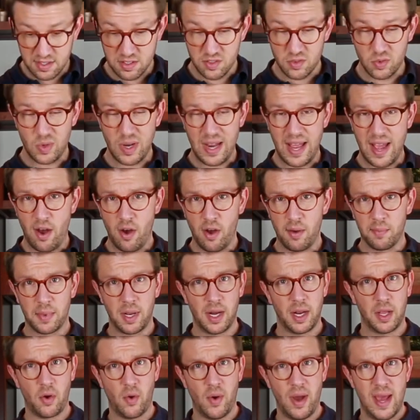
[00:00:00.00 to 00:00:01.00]
so now I'm
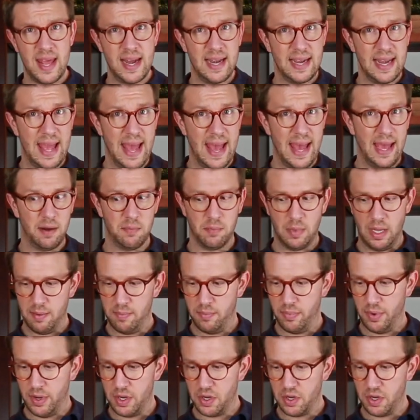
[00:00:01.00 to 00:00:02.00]
going to go ahead and add my
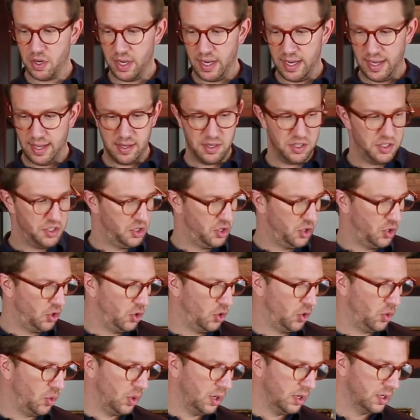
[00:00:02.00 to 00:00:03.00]
butter
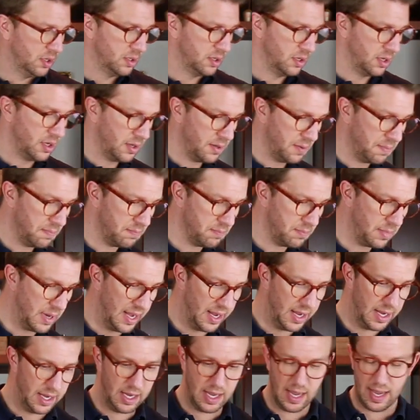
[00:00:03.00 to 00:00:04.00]
into
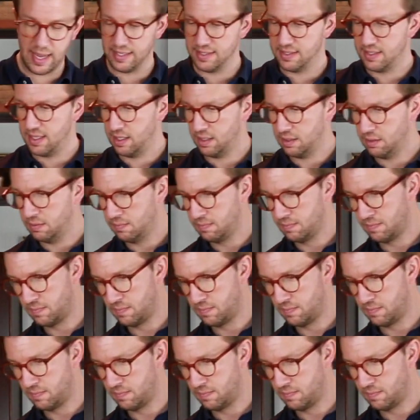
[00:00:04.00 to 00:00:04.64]
my icing.